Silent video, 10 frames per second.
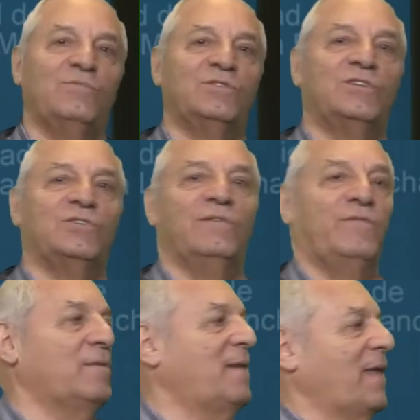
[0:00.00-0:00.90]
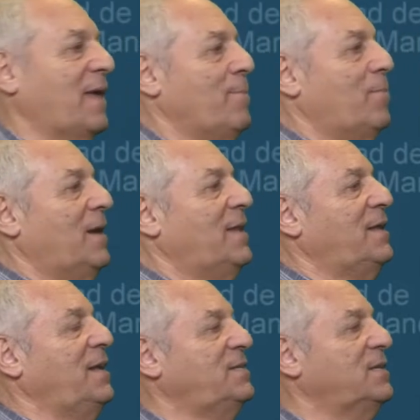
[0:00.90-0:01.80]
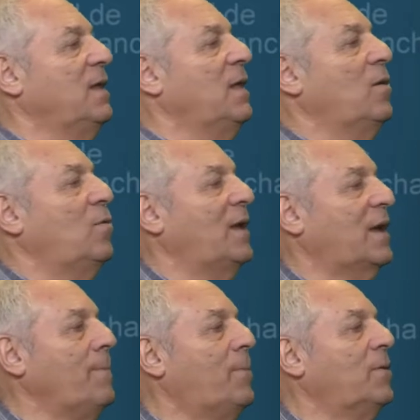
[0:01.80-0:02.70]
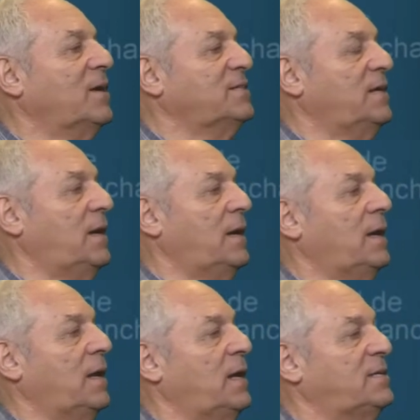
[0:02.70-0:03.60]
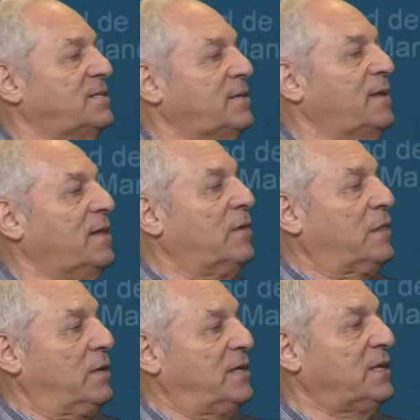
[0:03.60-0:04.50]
Here is an example which is the system of equations at the top left corner.